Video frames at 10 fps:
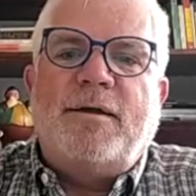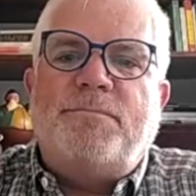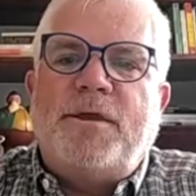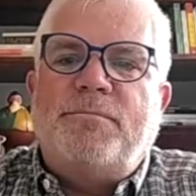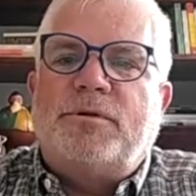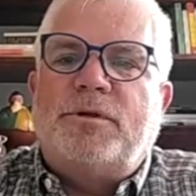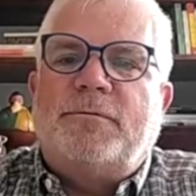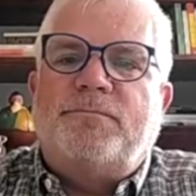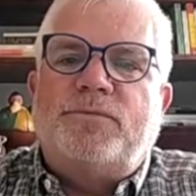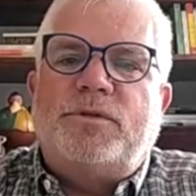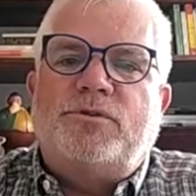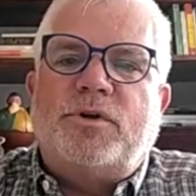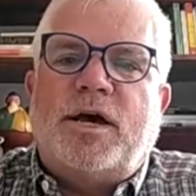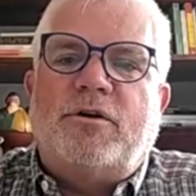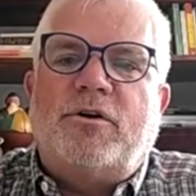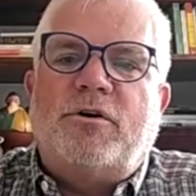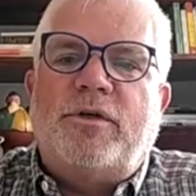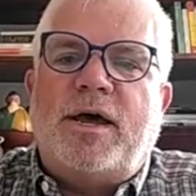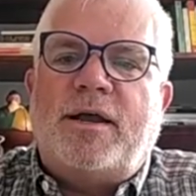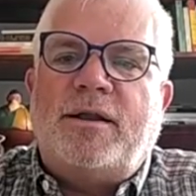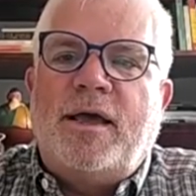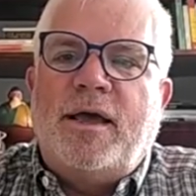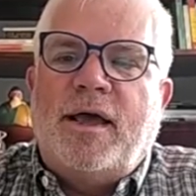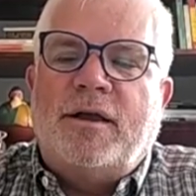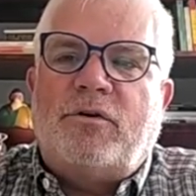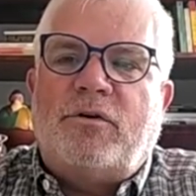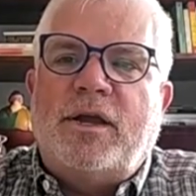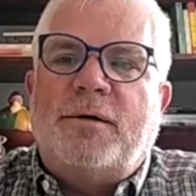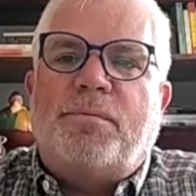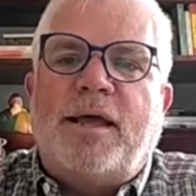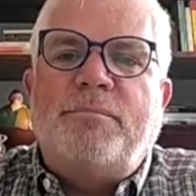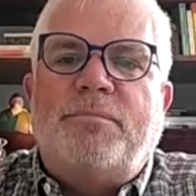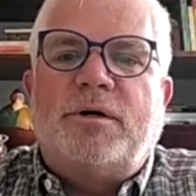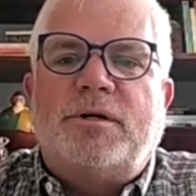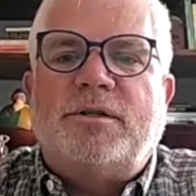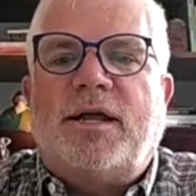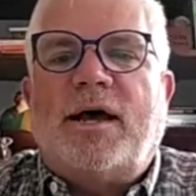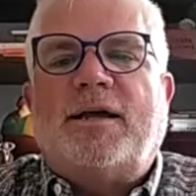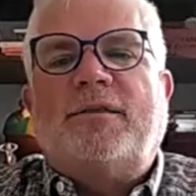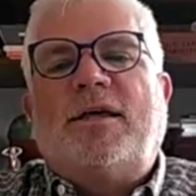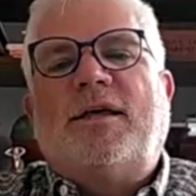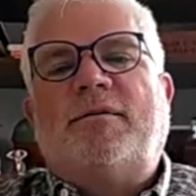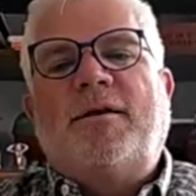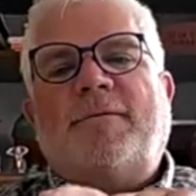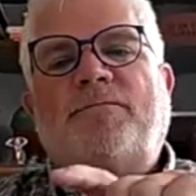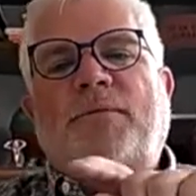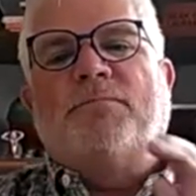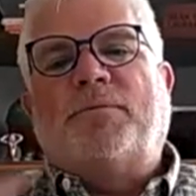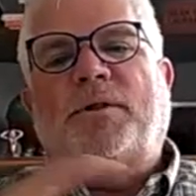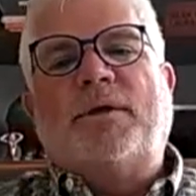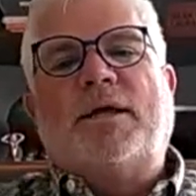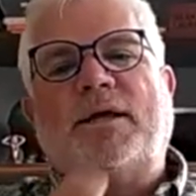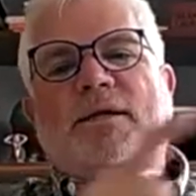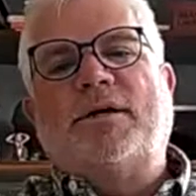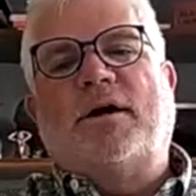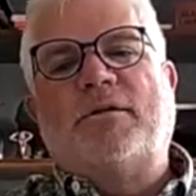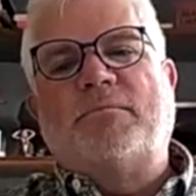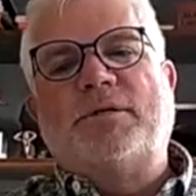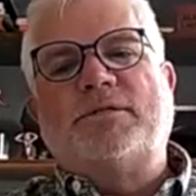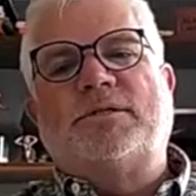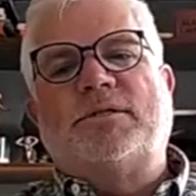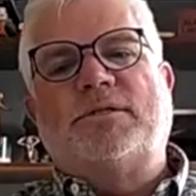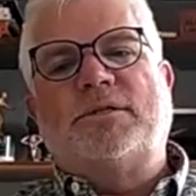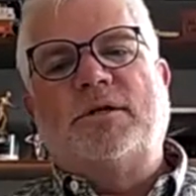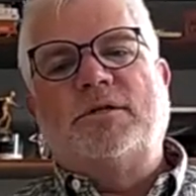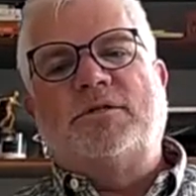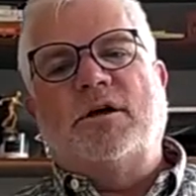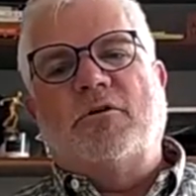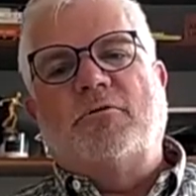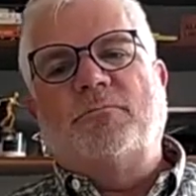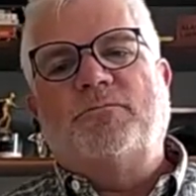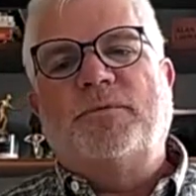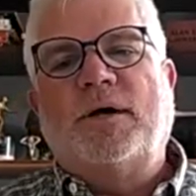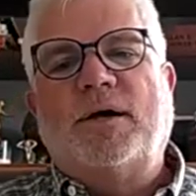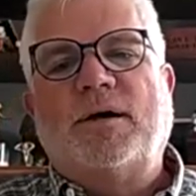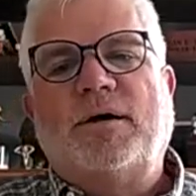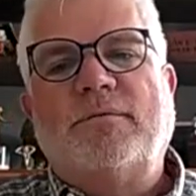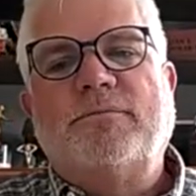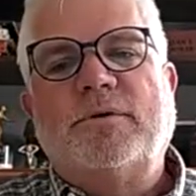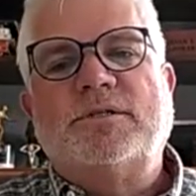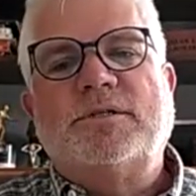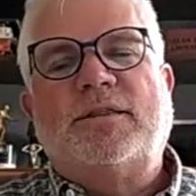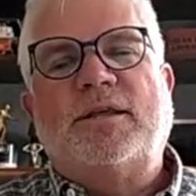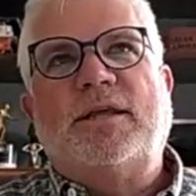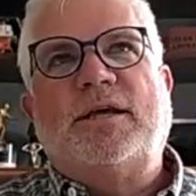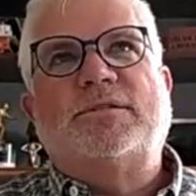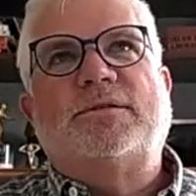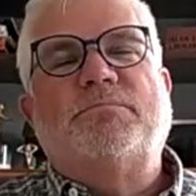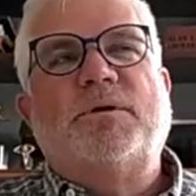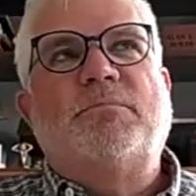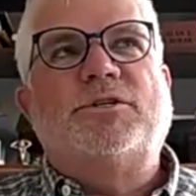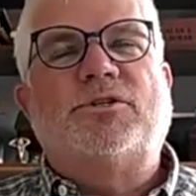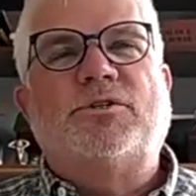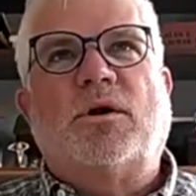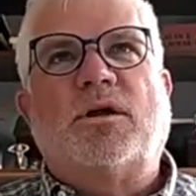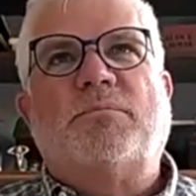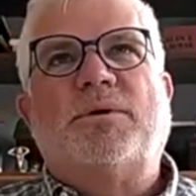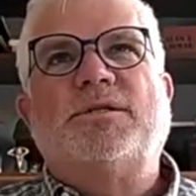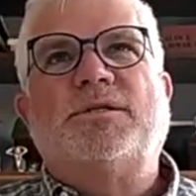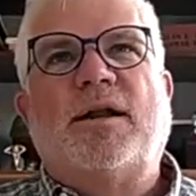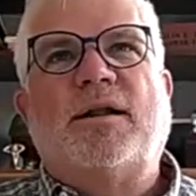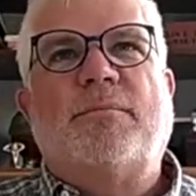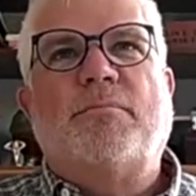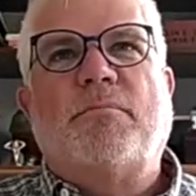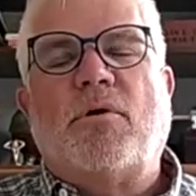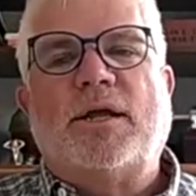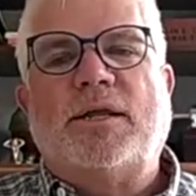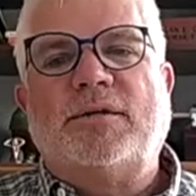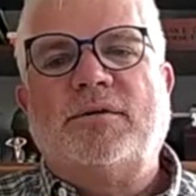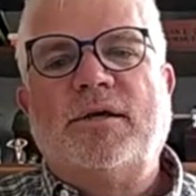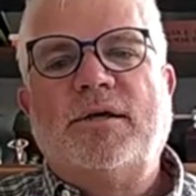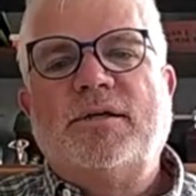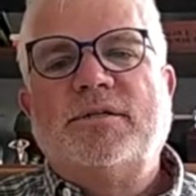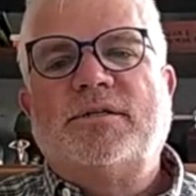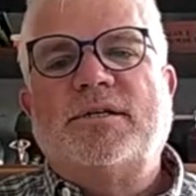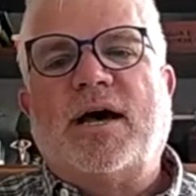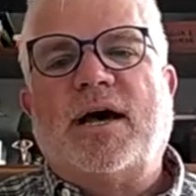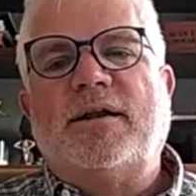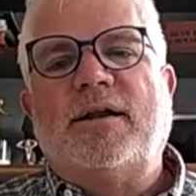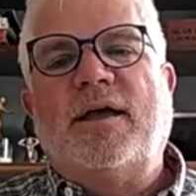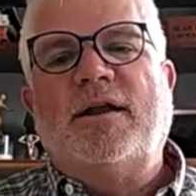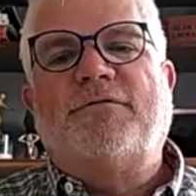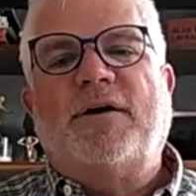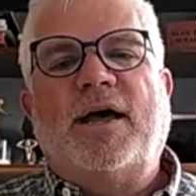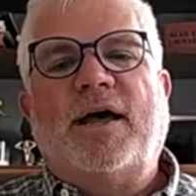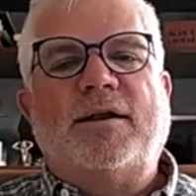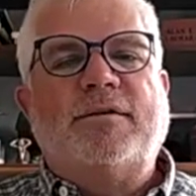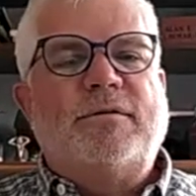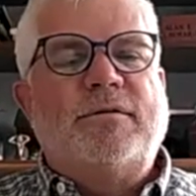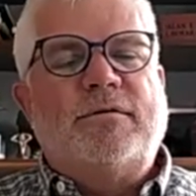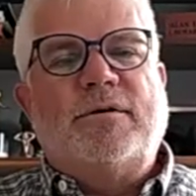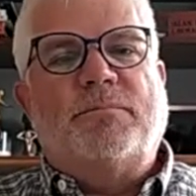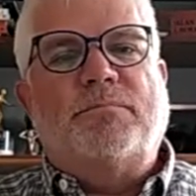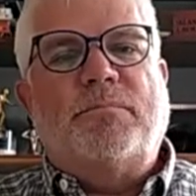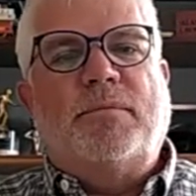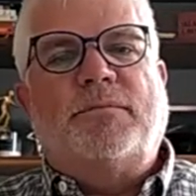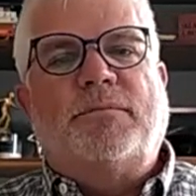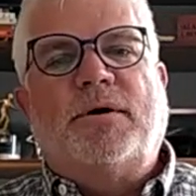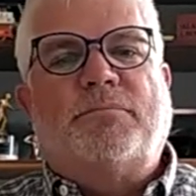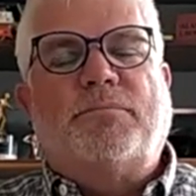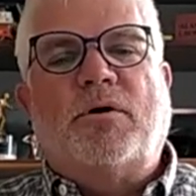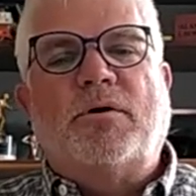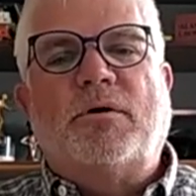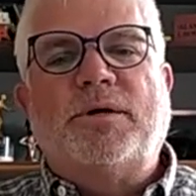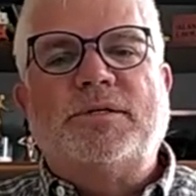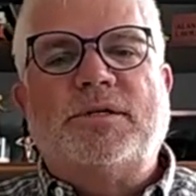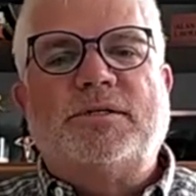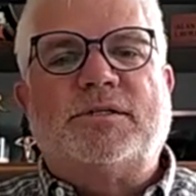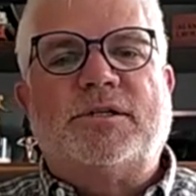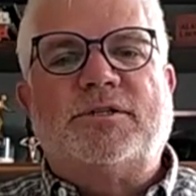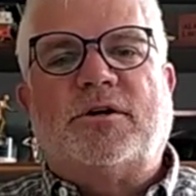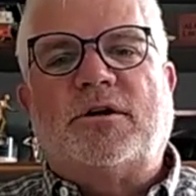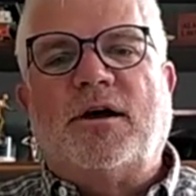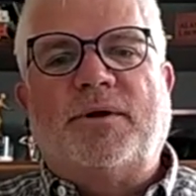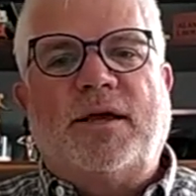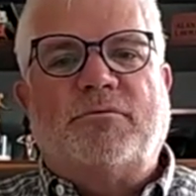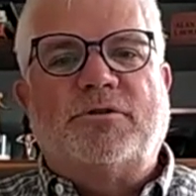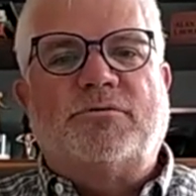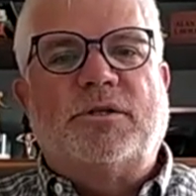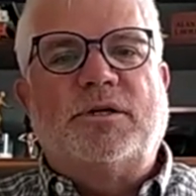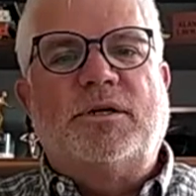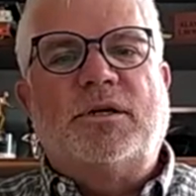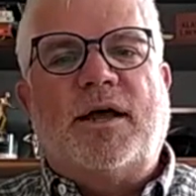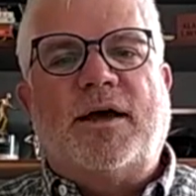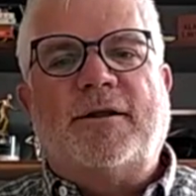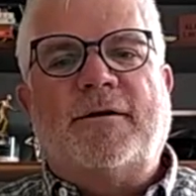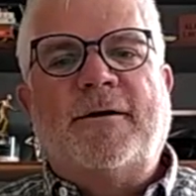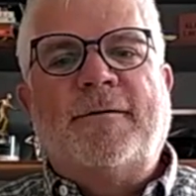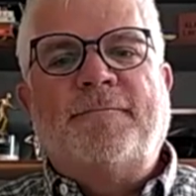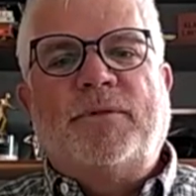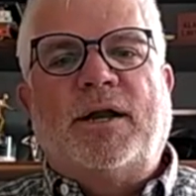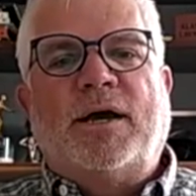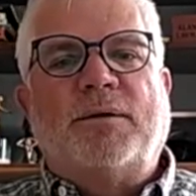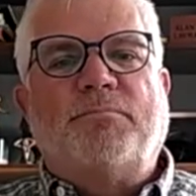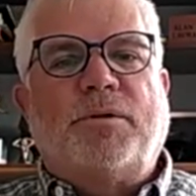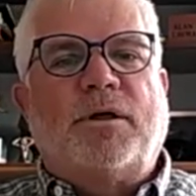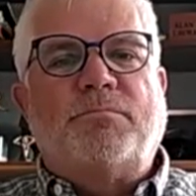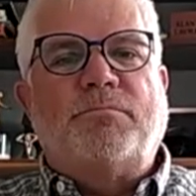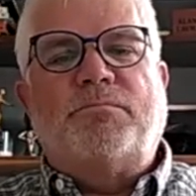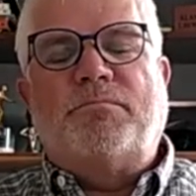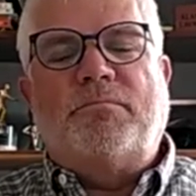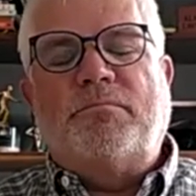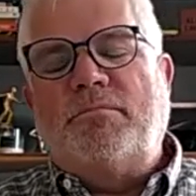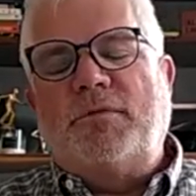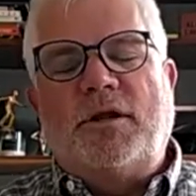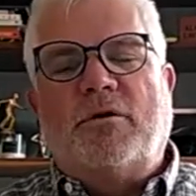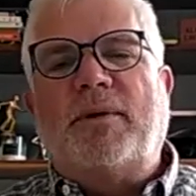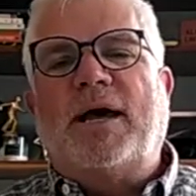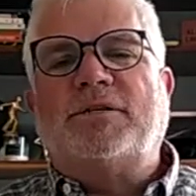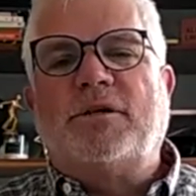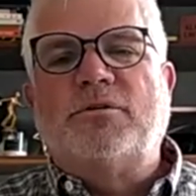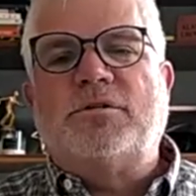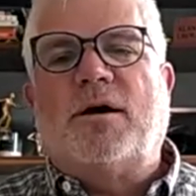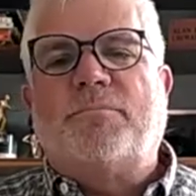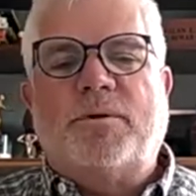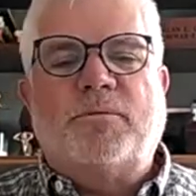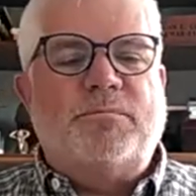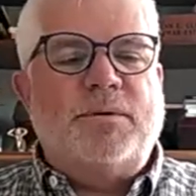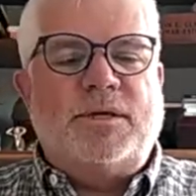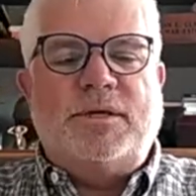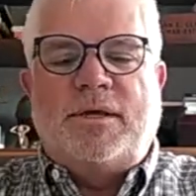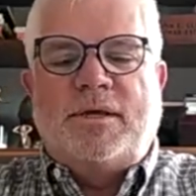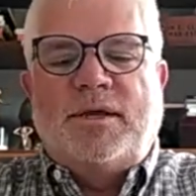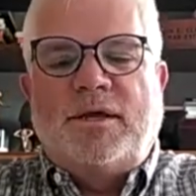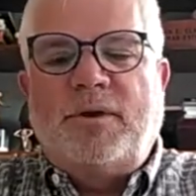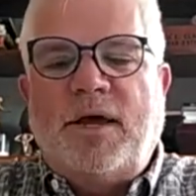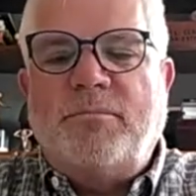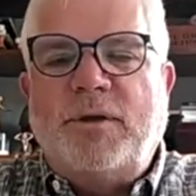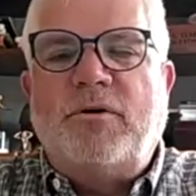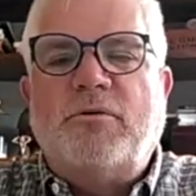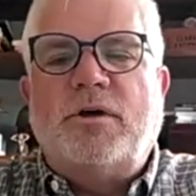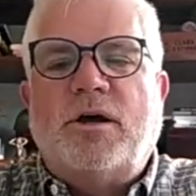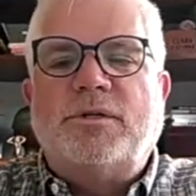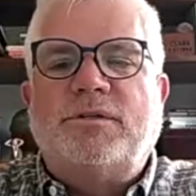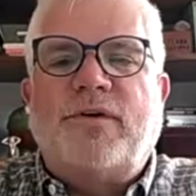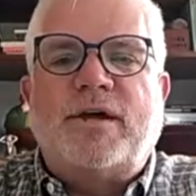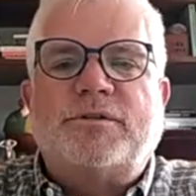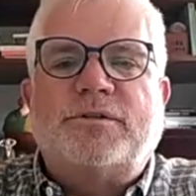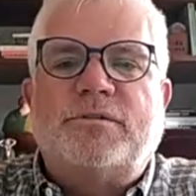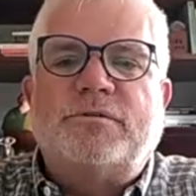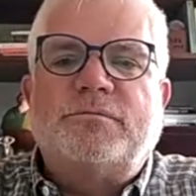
people to try to grow that and create a playbook that I could then implement into other businesses. So, because I think that's been my shortcoming, is kind of that marketing side. And if I had a partner business, a sister company that was really good at it, and I could plug, you know, match those up, it would help me grow companies faster.